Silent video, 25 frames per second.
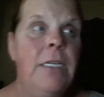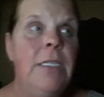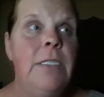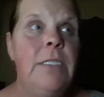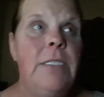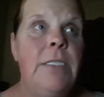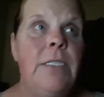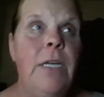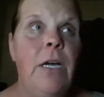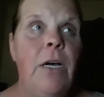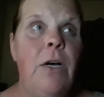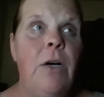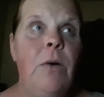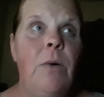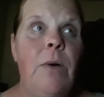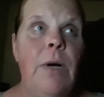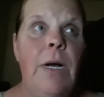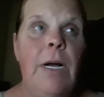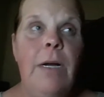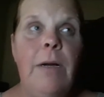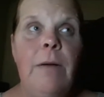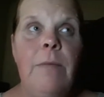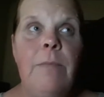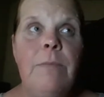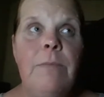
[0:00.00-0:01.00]
So,
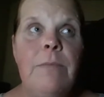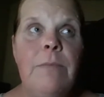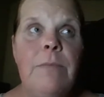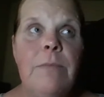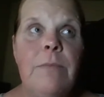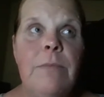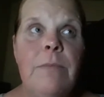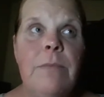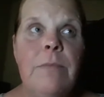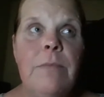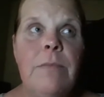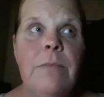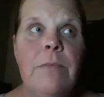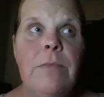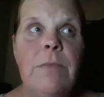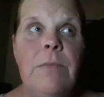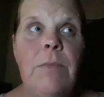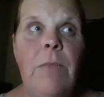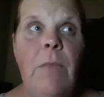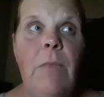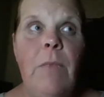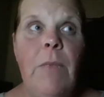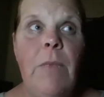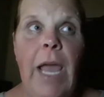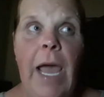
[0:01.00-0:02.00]
um,
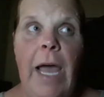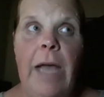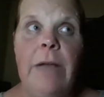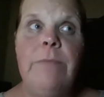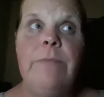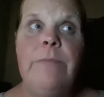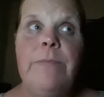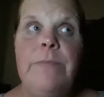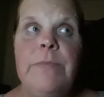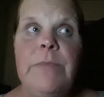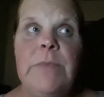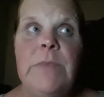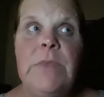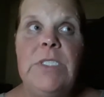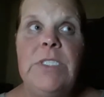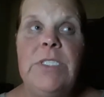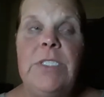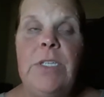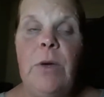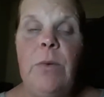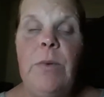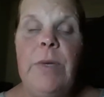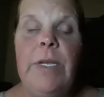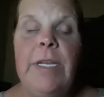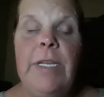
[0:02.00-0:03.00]
yeah.
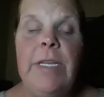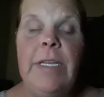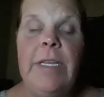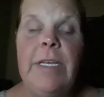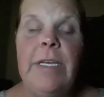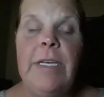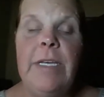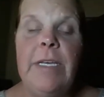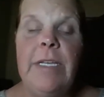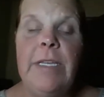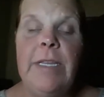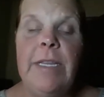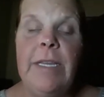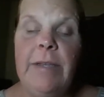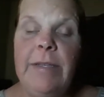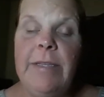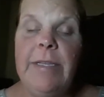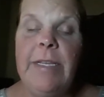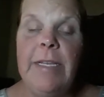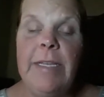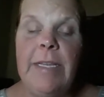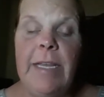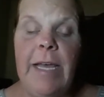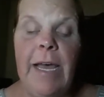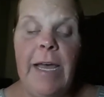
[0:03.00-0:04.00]
So we did the, they
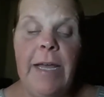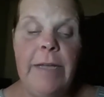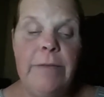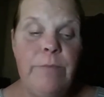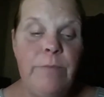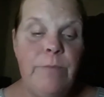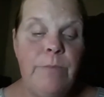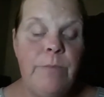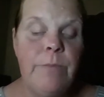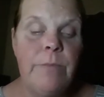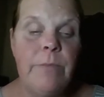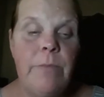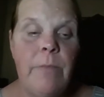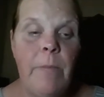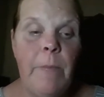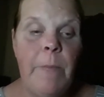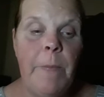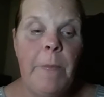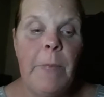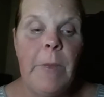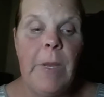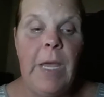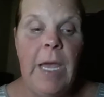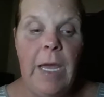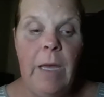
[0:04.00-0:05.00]
did that.
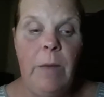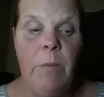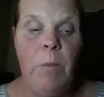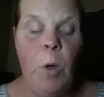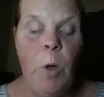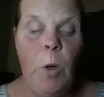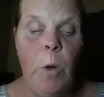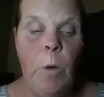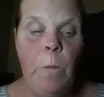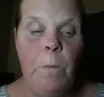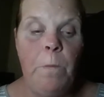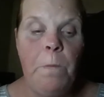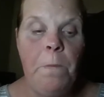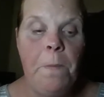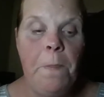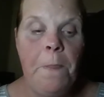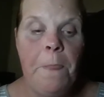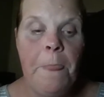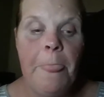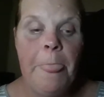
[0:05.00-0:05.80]
Came home.